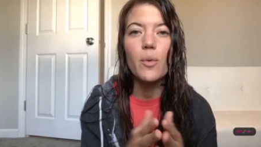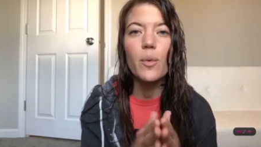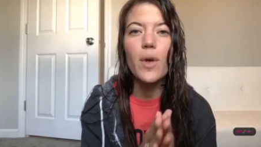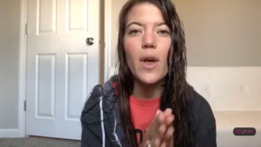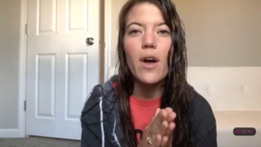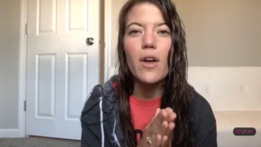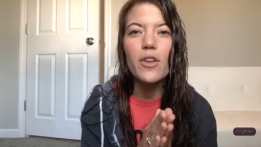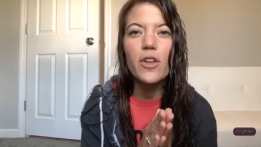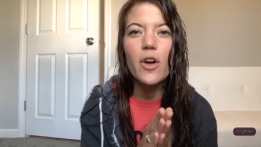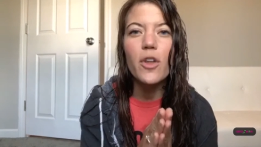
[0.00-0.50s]
We
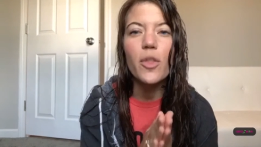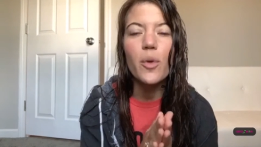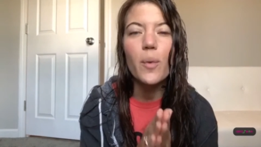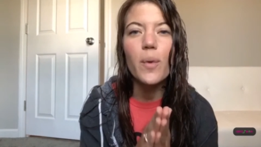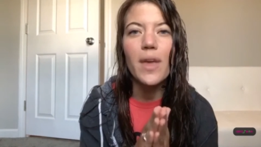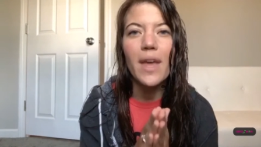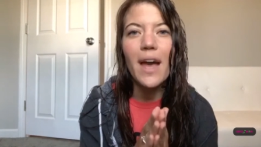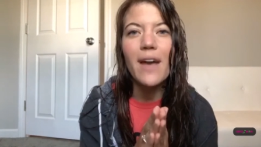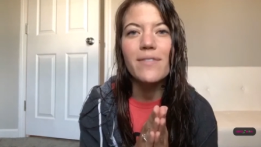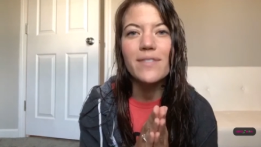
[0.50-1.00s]
all know that
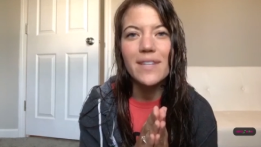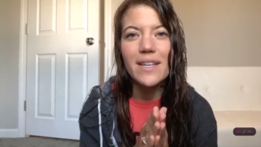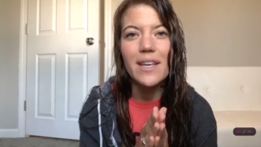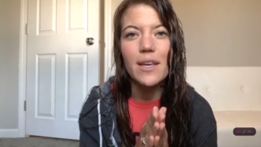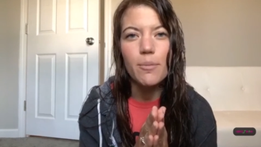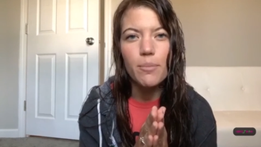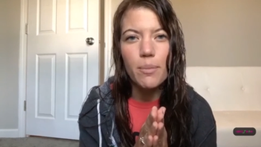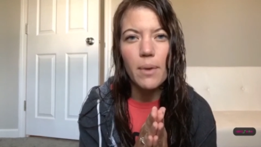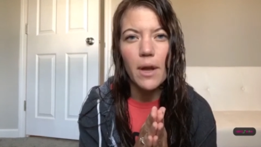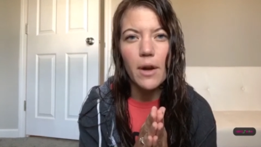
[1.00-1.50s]
we have to
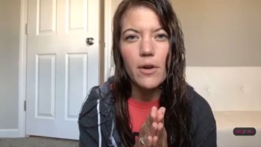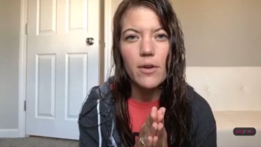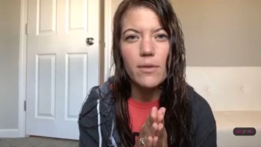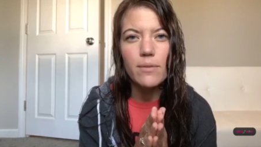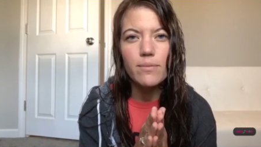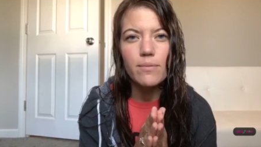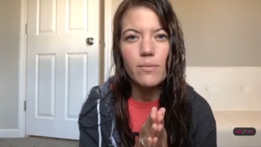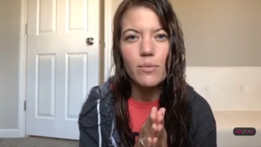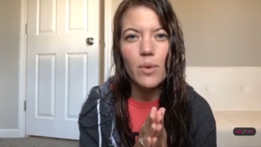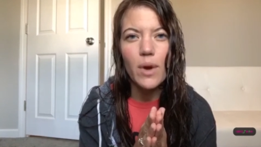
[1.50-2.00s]
eat better,
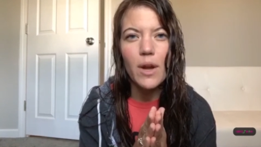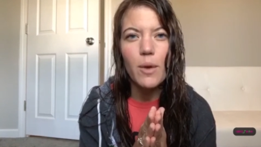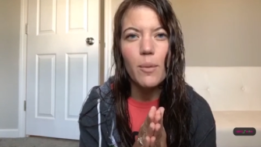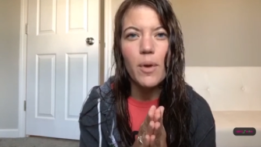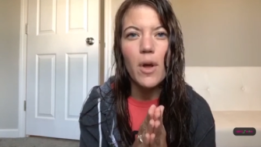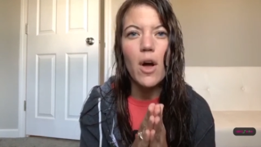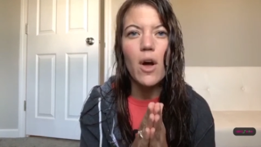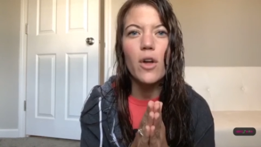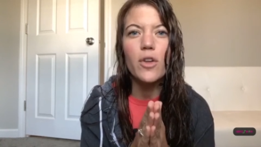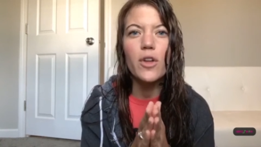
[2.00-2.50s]
right?
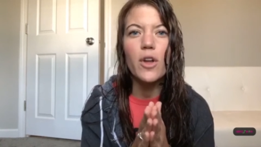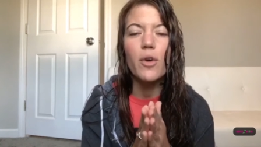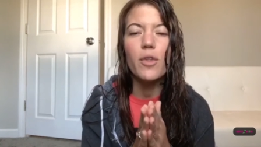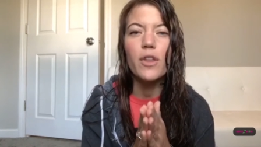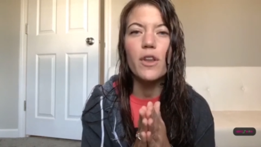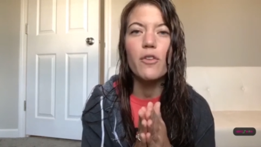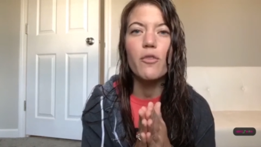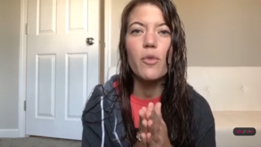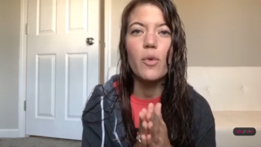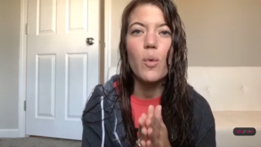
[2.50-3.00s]
We all know
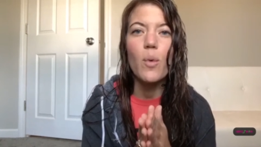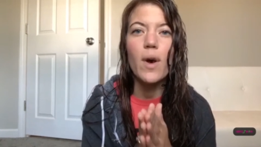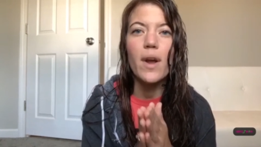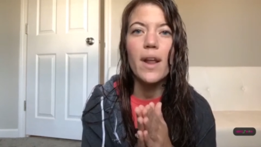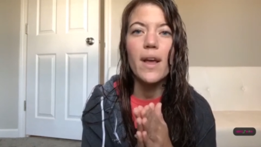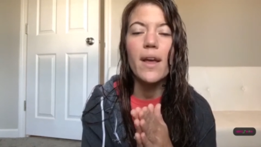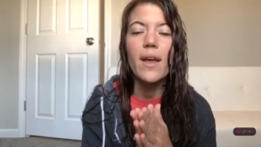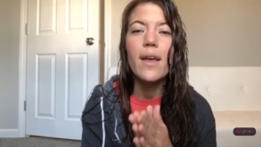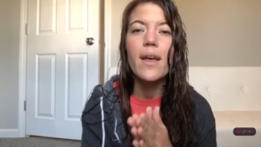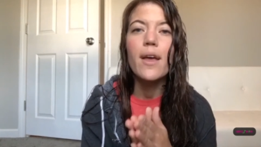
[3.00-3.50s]
that if we
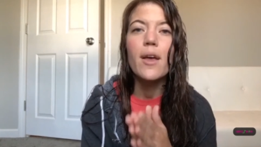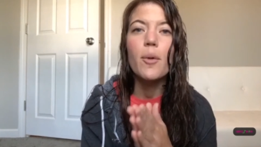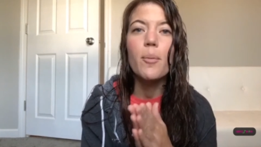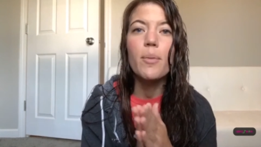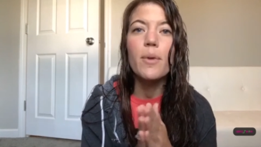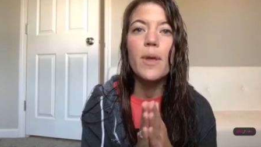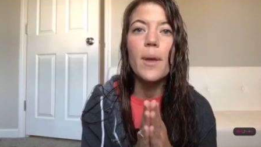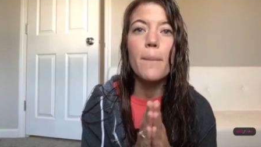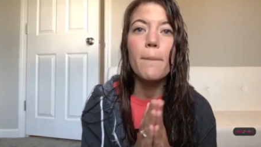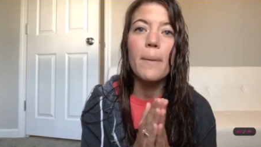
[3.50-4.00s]
want to
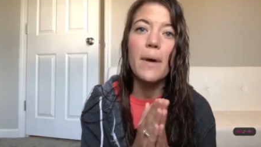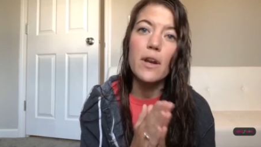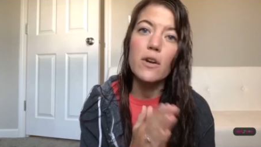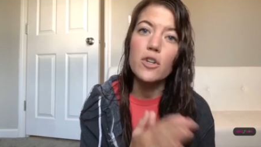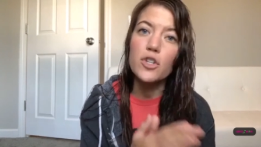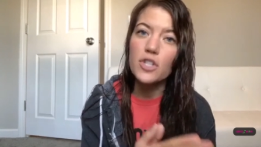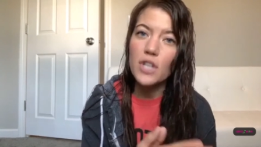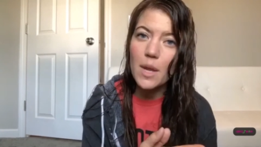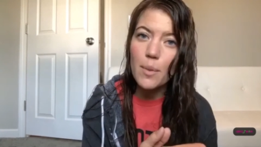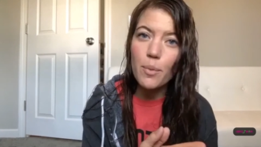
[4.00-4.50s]
be in better
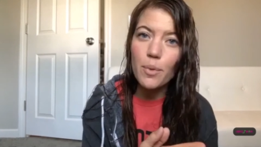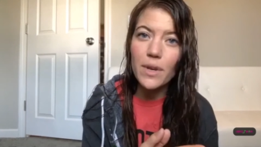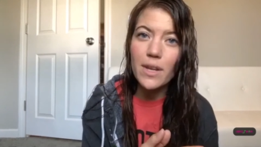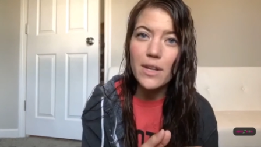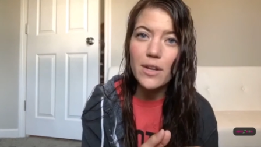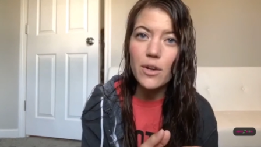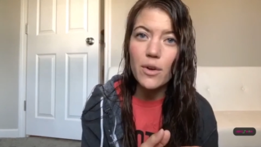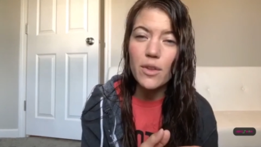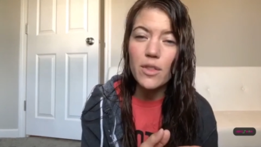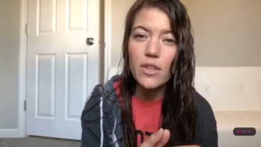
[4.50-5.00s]
shape, we need
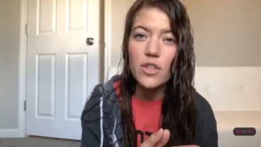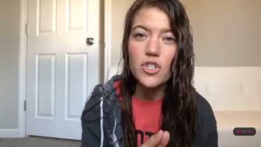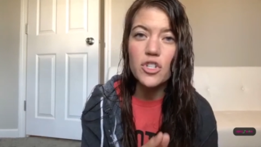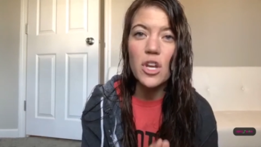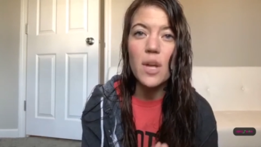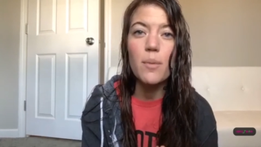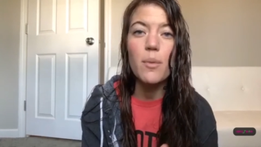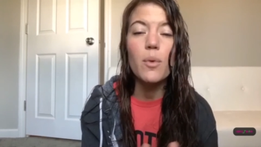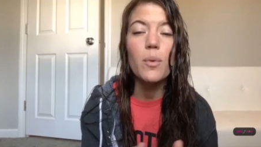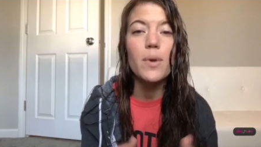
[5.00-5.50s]
to go to the
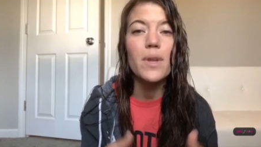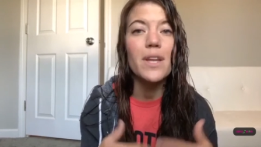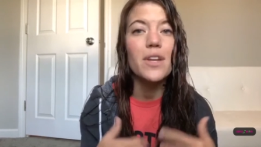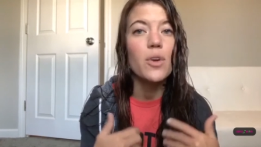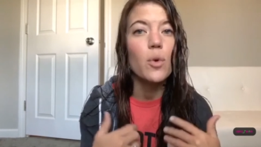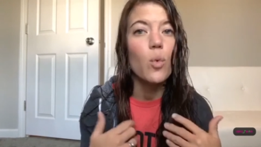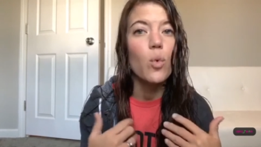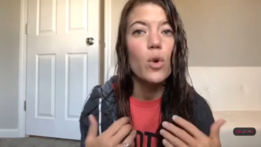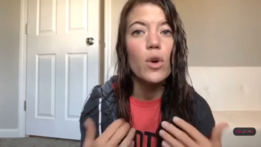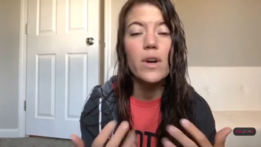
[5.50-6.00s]
gym or we need
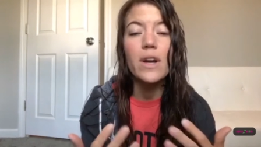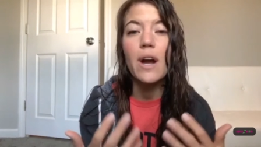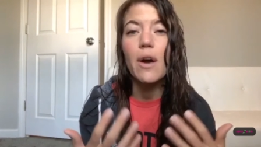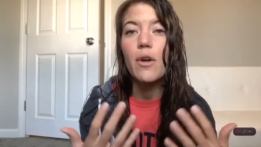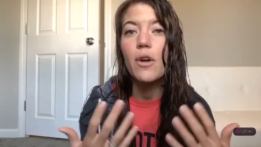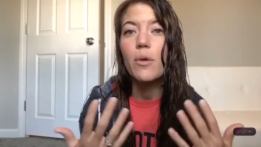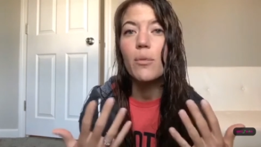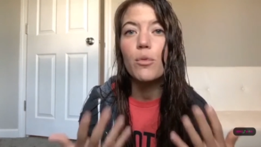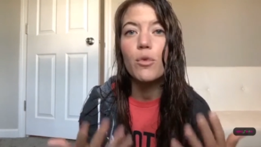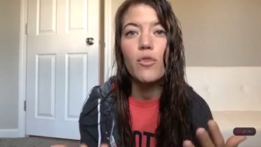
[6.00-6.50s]
to work
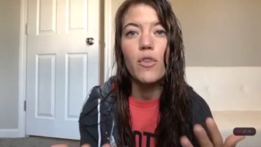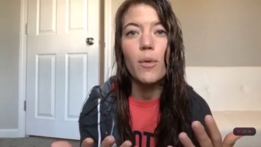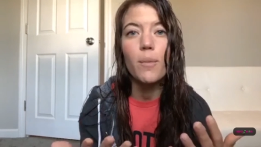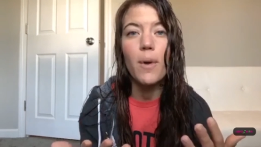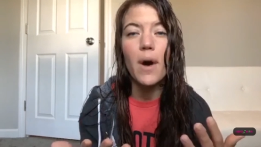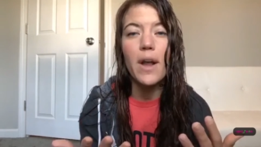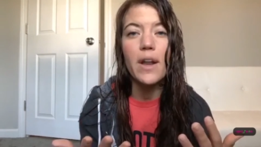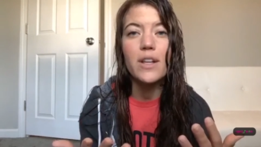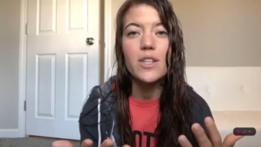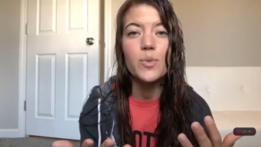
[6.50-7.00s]
out or move our
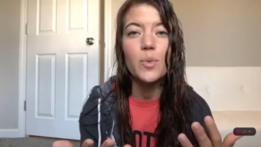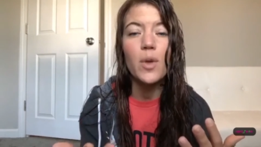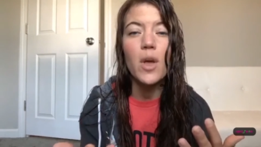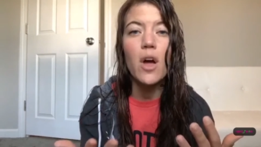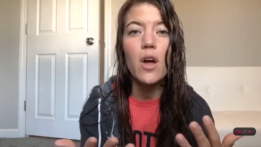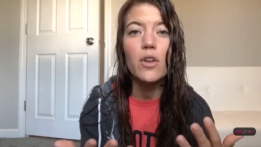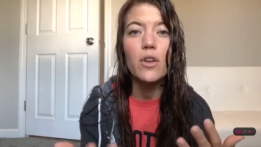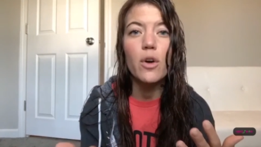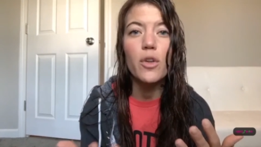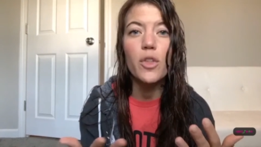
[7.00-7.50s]
bodies. We
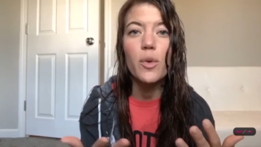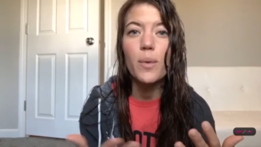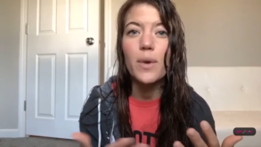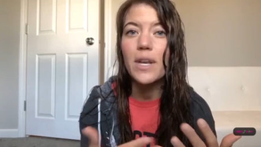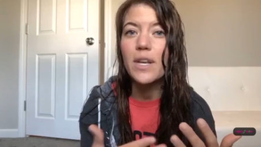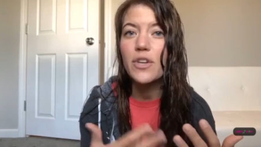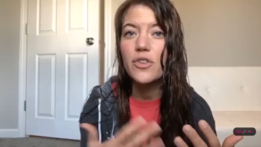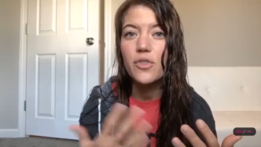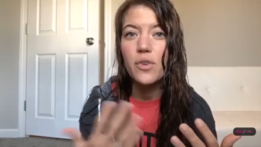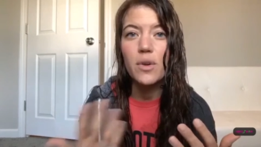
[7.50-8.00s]
all know that we
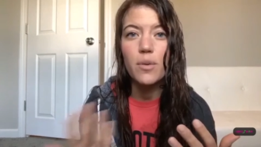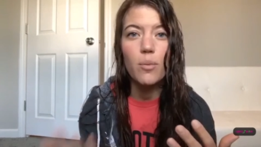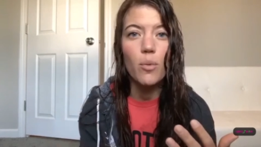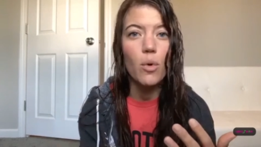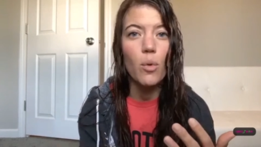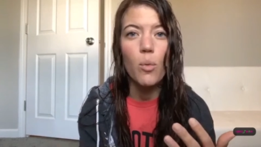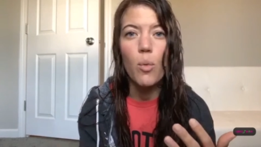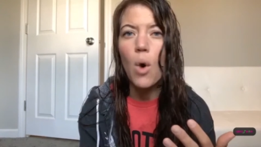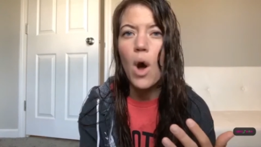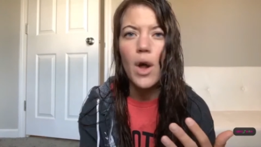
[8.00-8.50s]
need to drink
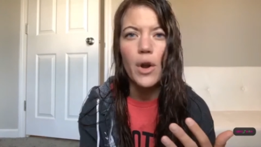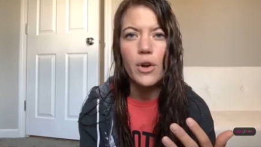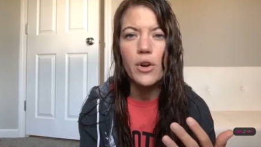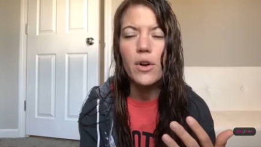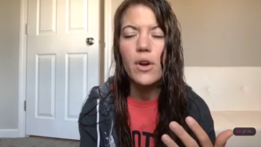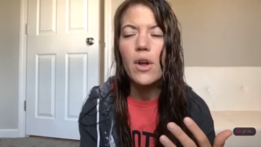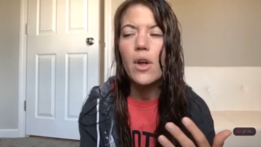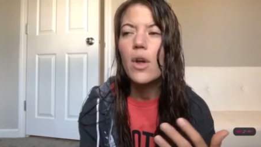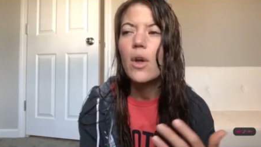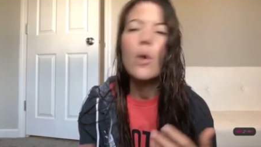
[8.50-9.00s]
more water.